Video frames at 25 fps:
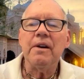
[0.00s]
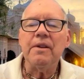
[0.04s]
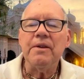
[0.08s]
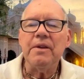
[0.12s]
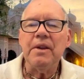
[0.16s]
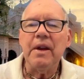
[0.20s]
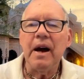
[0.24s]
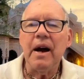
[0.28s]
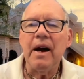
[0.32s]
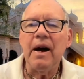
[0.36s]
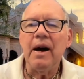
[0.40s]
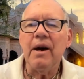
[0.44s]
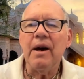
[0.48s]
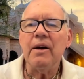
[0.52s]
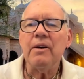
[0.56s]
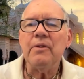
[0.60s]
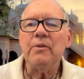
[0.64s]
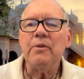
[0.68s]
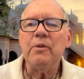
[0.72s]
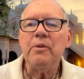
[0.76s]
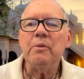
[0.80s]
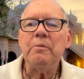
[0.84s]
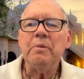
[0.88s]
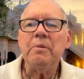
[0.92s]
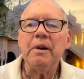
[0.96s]
na
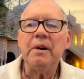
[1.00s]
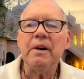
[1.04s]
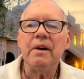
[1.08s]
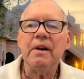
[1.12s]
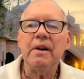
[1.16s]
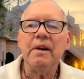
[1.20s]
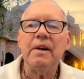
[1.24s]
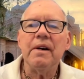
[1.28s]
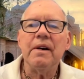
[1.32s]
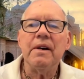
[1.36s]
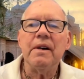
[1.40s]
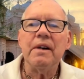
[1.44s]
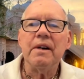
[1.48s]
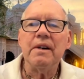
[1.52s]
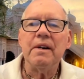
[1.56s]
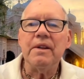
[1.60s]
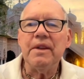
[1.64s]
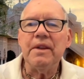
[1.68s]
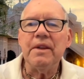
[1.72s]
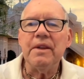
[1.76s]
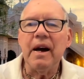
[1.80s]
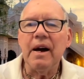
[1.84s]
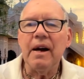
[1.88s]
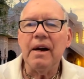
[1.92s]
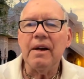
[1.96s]
rupa,
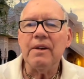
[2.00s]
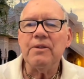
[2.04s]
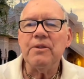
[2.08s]
na